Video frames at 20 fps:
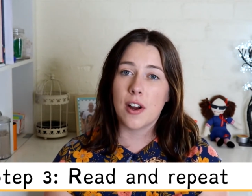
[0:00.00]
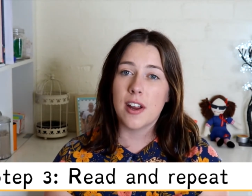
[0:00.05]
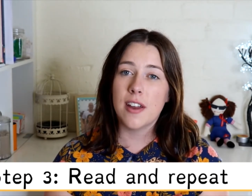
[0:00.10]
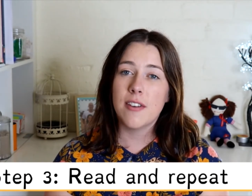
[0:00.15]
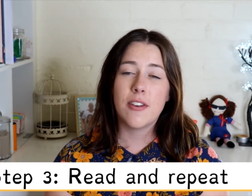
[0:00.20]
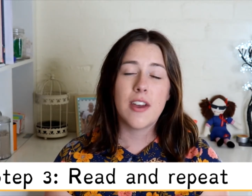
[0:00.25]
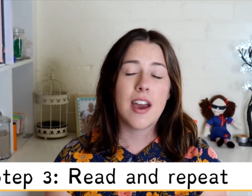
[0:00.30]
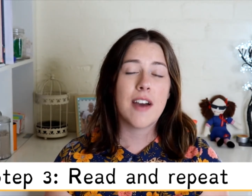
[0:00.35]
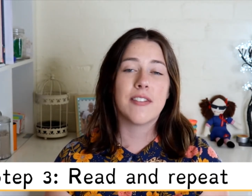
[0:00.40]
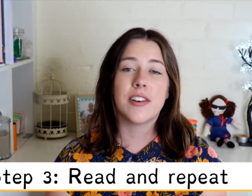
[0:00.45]

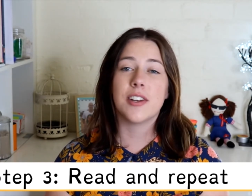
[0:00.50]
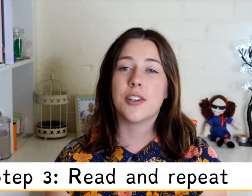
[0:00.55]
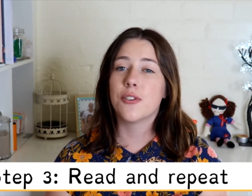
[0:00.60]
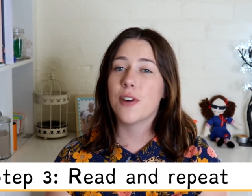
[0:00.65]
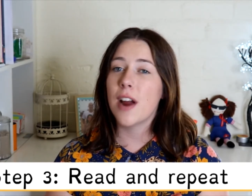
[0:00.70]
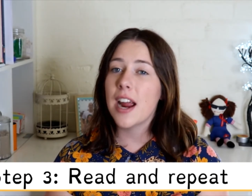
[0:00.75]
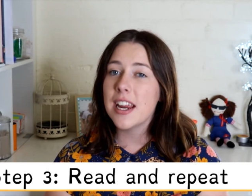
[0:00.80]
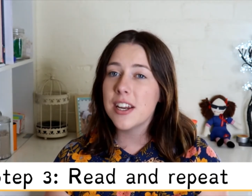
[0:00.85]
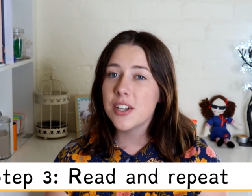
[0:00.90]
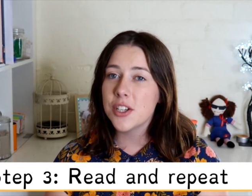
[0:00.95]
If you have a
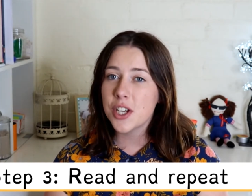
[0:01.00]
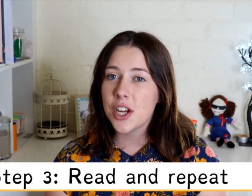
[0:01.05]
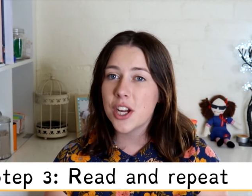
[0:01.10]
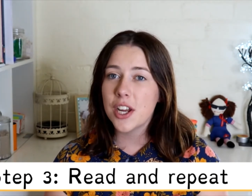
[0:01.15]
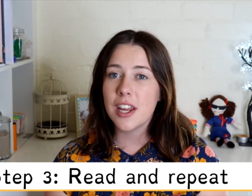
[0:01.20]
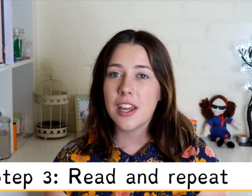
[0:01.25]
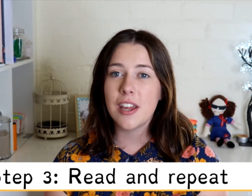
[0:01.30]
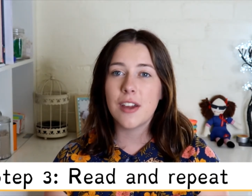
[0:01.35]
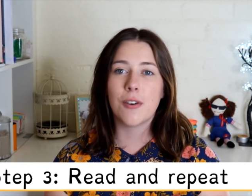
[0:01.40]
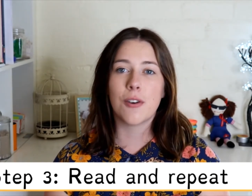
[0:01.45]
train
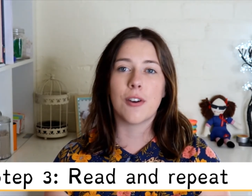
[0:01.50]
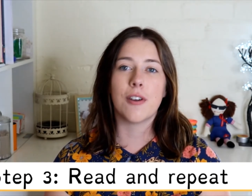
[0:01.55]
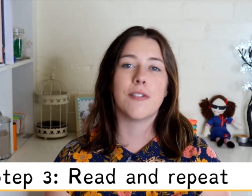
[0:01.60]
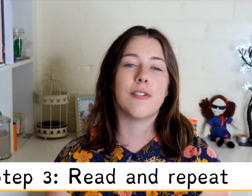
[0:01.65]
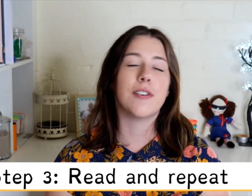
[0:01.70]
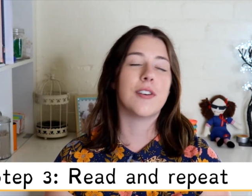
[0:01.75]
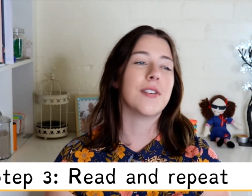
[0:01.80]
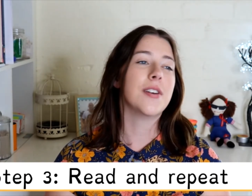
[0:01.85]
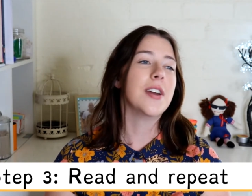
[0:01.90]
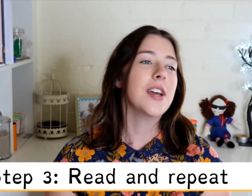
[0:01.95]
journey, or
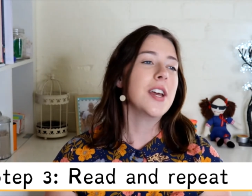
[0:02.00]
if you're